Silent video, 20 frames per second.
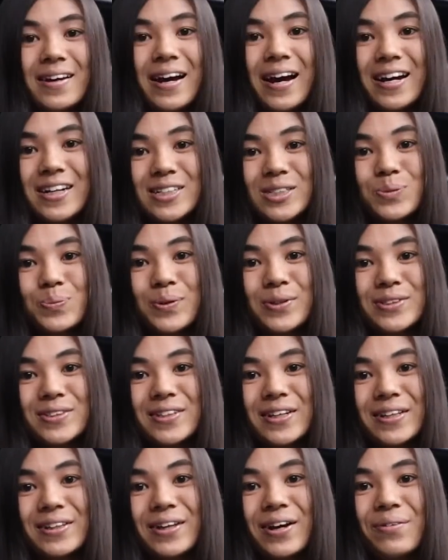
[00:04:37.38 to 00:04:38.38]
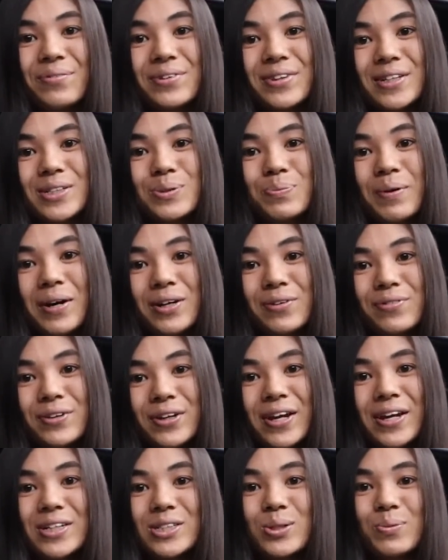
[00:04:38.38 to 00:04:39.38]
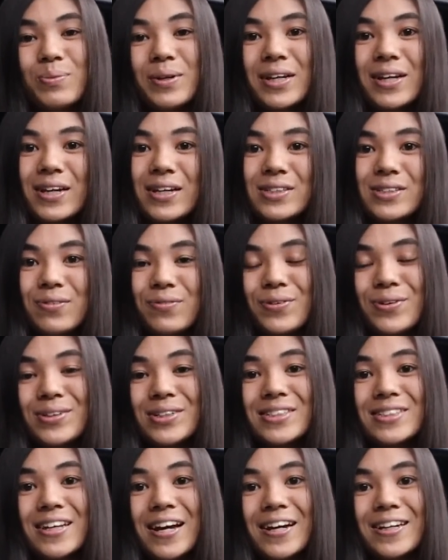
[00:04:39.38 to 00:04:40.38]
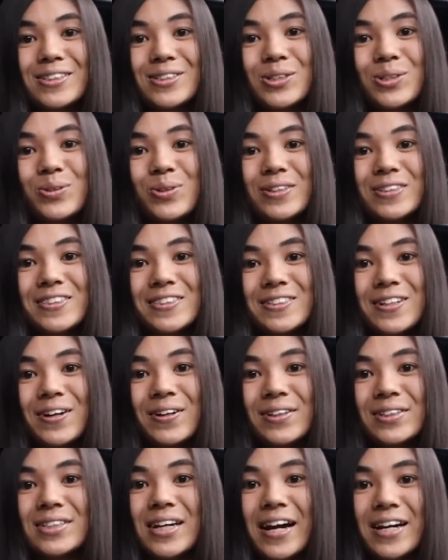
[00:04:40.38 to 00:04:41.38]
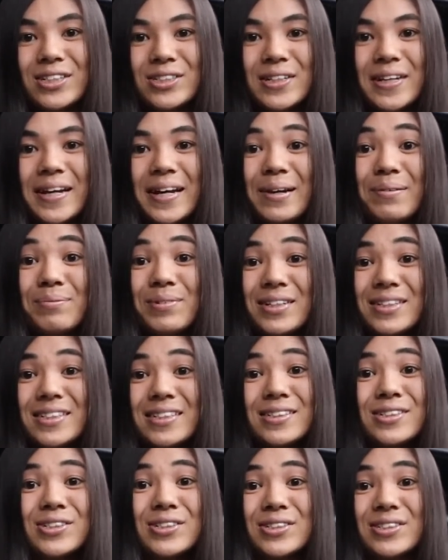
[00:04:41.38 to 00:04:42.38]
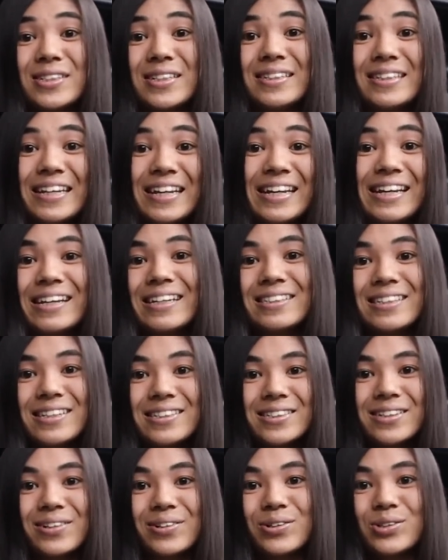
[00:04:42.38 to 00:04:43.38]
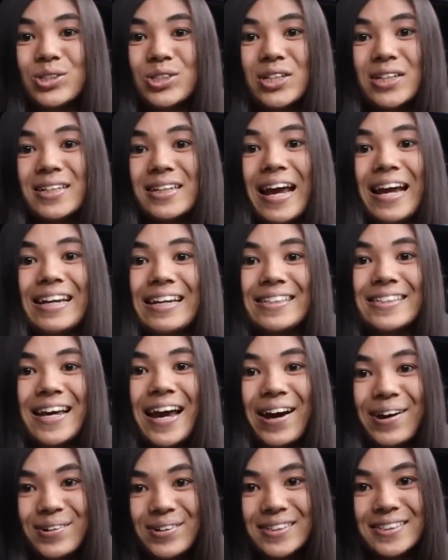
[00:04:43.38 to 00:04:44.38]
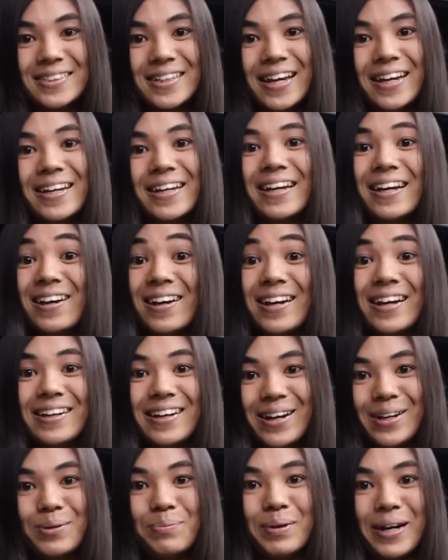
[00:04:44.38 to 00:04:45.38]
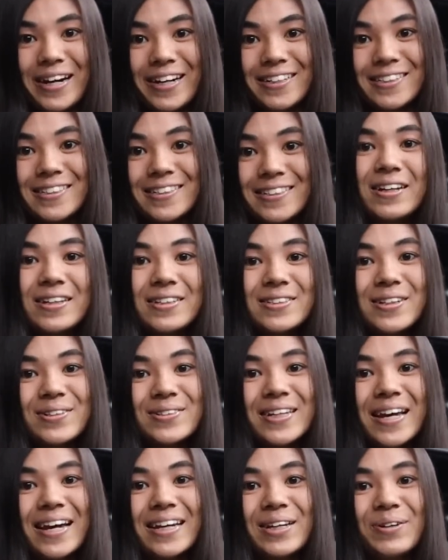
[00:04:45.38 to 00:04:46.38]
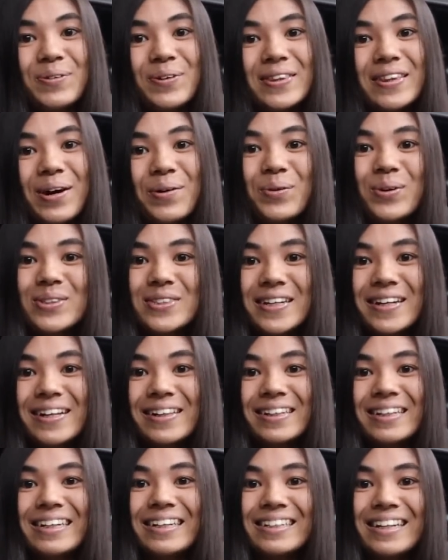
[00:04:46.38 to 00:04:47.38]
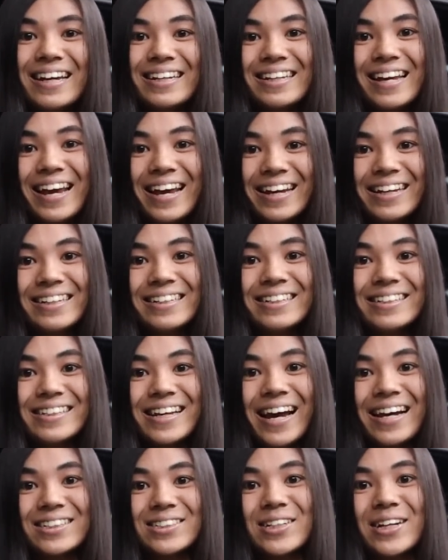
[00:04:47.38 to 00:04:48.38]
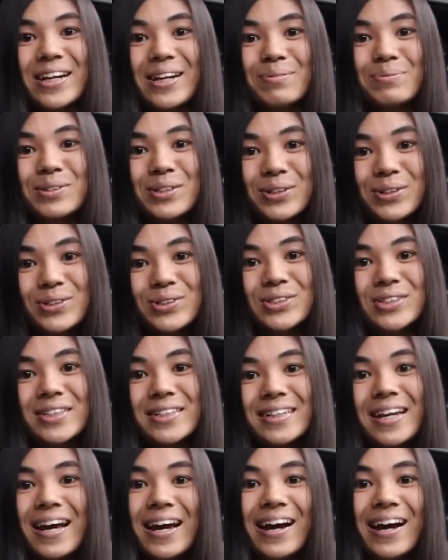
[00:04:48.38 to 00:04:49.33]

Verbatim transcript: I just personally love this modification because if you decide to install a dash cam, this is just an easy solution, and it's out of sight and out of mind. So to anyone that wants a clean and hidden dash cam solution,